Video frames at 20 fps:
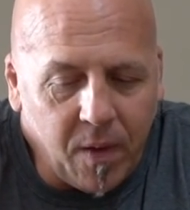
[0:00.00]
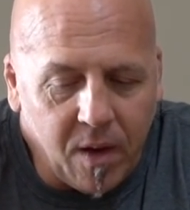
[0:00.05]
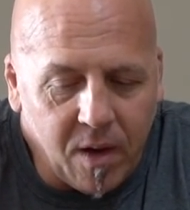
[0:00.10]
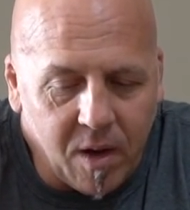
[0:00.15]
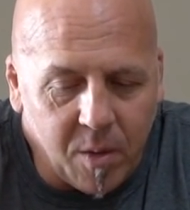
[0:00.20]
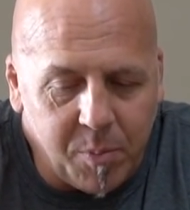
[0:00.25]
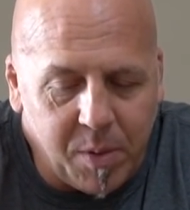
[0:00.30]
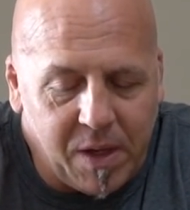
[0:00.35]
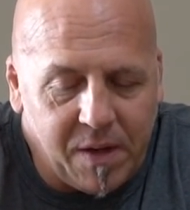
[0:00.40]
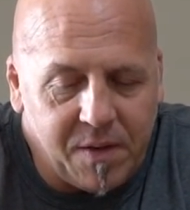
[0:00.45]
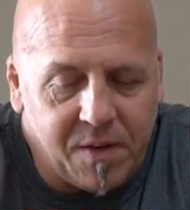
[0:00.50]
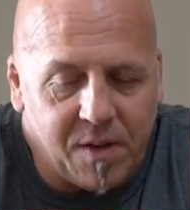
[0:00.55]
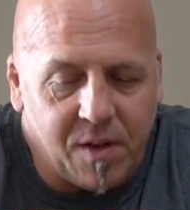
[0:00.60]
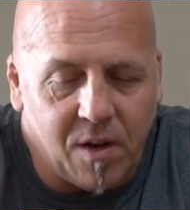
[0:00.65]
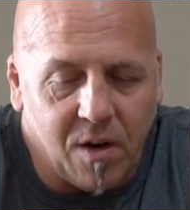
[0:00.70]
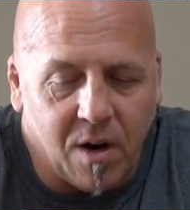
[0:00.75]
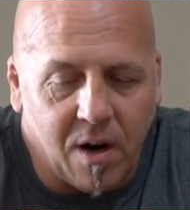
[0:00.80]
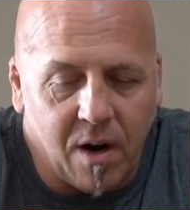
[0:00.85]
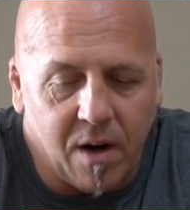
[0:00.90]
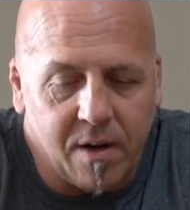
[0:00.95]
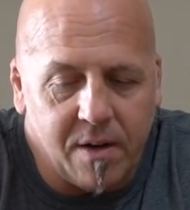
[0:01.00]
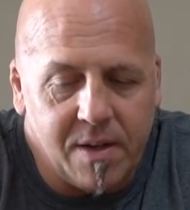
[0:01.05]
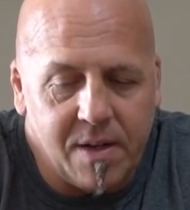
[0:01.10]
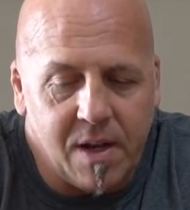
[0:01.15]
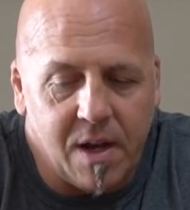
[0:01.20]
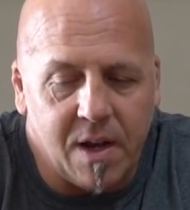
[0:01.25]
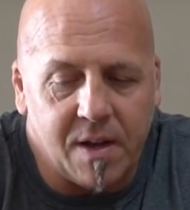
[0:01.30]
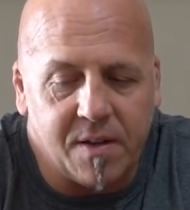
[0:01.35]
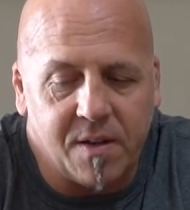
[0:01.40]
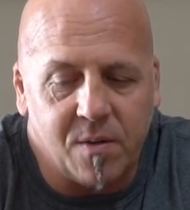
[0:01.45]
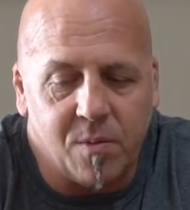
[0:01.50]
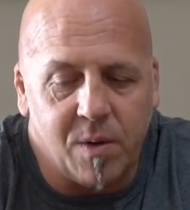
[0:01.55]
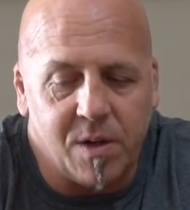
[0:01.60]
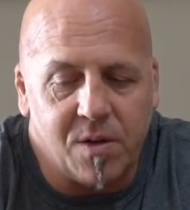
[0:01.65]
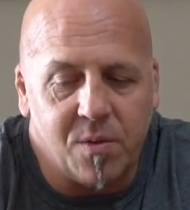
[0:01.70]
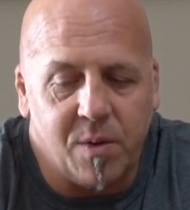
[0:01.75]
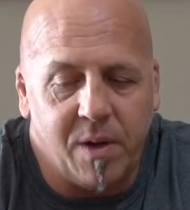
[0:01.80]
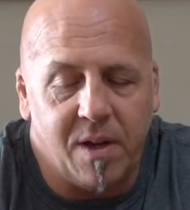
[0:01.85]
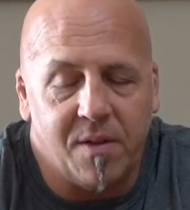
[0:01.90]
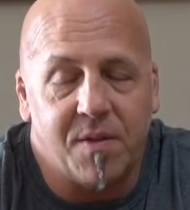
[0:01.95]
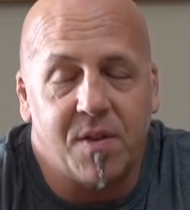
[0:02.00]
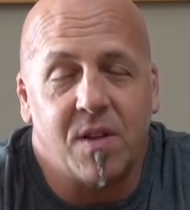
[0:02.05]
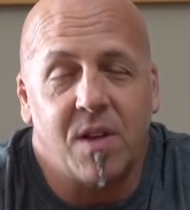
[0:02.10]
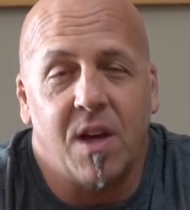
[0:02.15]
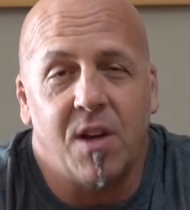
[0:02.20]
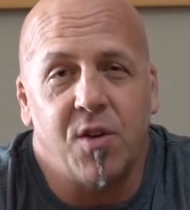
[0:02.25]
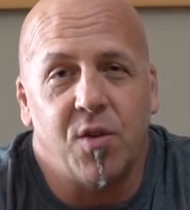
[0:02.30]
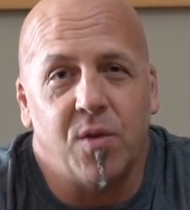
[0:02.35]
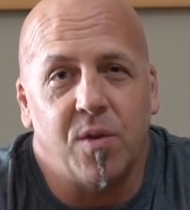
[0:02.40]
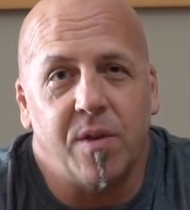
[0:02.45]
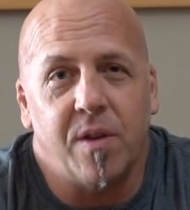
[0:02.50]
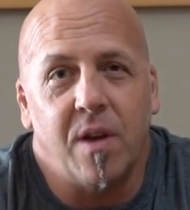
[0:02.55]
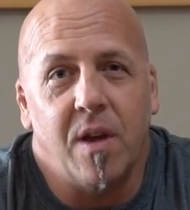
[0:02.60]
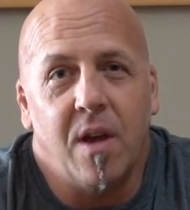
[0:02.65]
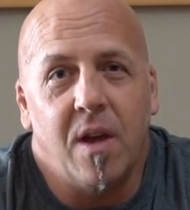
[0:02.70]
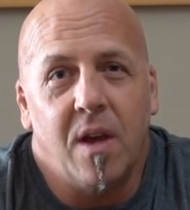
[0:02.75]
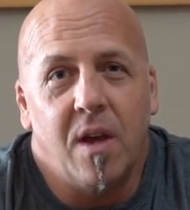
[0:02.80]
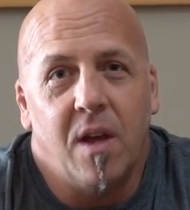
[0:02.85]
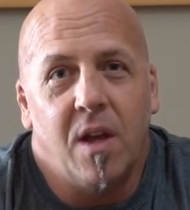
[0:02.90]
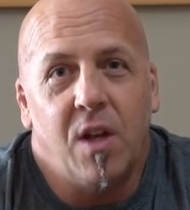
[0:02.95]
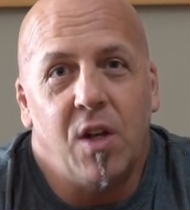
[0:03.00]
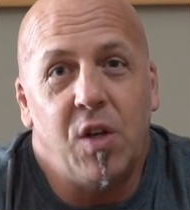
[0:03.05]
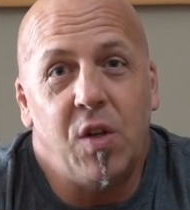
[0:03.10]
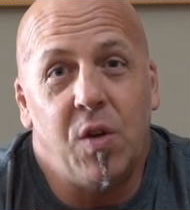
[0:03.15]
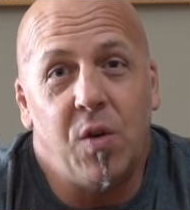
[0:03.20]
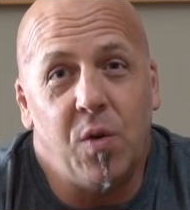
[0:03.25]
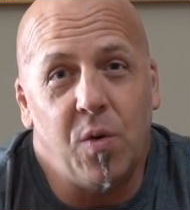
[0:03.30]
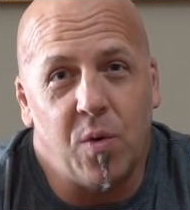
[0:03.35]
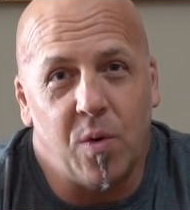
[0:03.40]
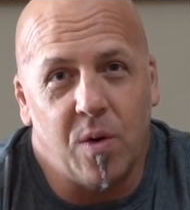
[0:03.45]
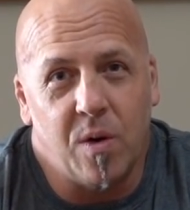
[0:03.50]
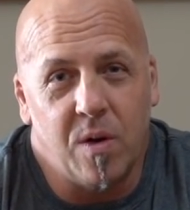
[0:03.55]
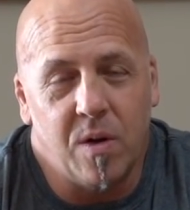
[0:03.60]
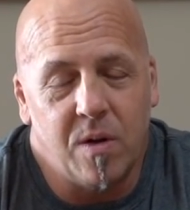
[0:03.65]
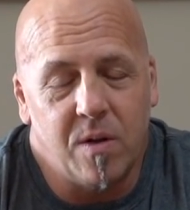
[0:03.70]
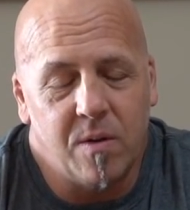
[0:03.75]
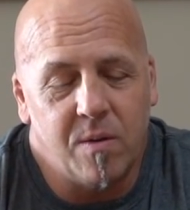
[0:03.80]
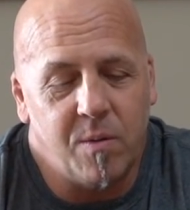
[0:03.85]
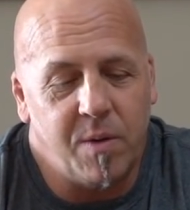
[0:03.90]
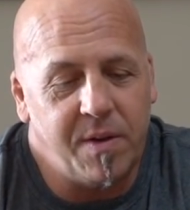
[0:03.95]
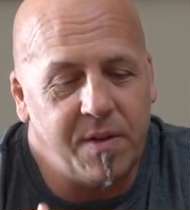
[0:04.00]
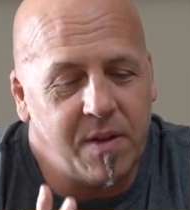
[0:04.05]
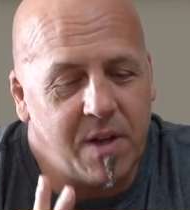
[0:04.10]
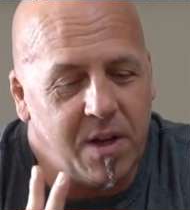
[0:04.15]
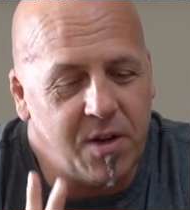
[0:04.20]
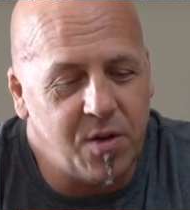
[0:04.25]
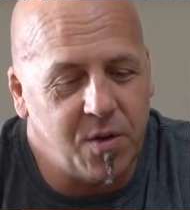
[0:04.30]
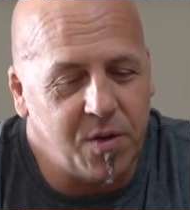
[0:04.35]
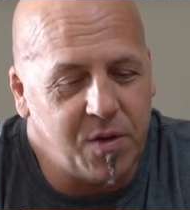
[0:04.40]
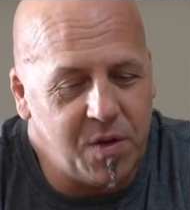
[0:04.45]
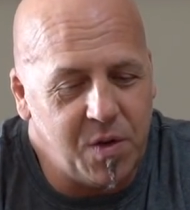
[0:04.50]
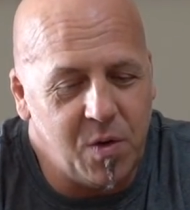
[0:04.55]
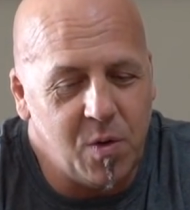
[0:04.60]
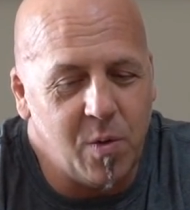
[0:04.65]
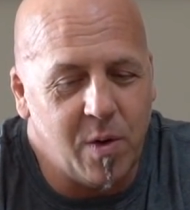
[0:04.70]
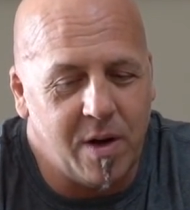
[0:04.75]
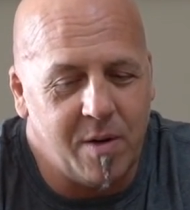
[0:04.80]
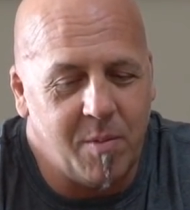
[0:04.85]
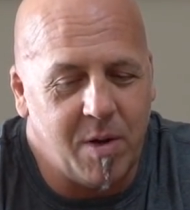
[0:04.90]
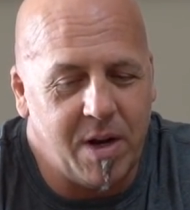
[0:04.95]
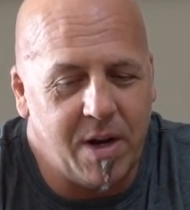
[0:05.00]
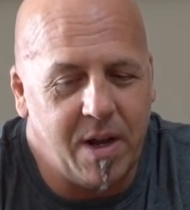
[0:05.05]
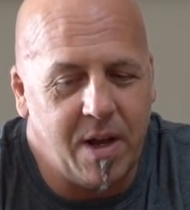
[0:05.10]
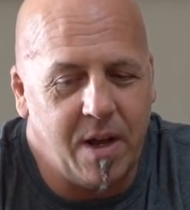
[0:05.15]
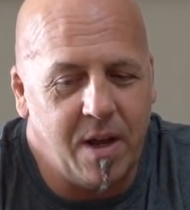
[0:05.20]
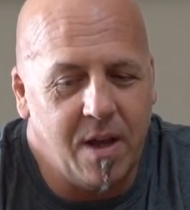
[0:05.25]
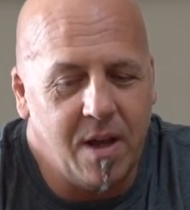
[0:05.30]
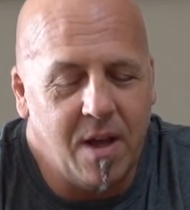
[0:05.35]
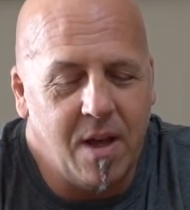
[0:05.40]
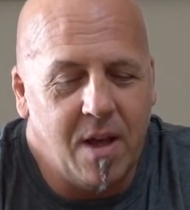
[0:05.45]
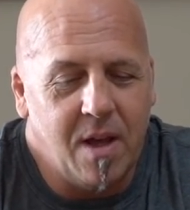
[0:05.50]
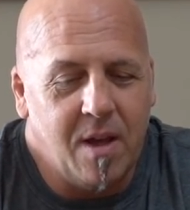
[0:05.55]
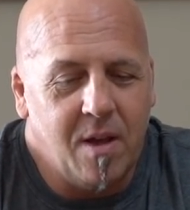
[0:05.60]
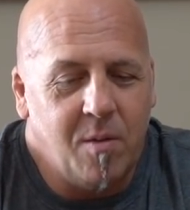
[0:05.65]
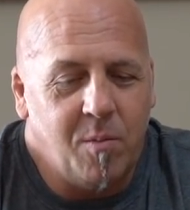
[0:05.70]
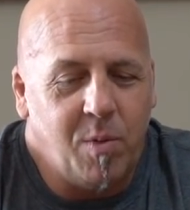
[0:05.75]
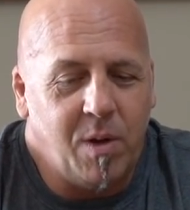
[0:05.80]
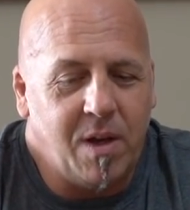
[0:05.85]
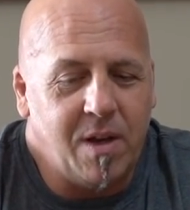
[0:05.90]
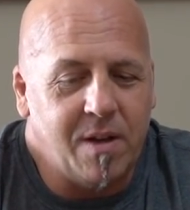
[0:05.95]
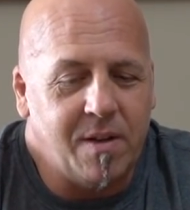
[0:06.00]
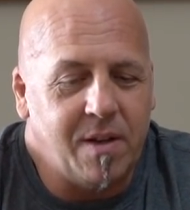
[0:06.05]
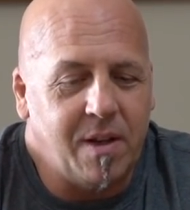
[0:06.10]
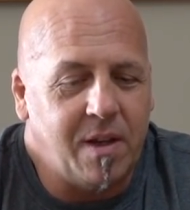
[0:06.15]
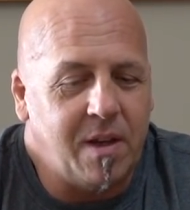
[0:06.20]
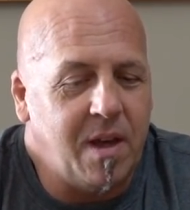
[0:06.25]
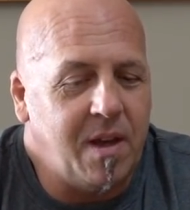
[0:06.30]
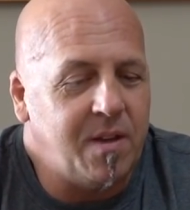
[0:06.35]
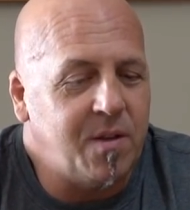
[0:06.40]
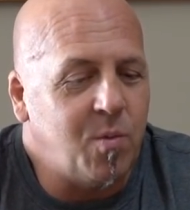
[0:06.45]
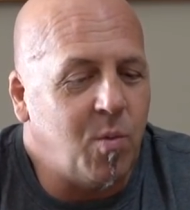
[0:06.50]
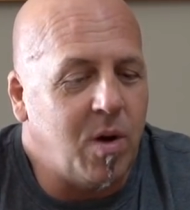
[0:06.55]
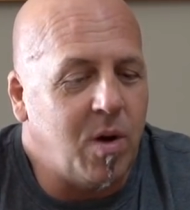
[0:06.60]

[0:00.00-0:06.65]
a PCR test, which we have scheduled two. We scheduled two on Monday, because in case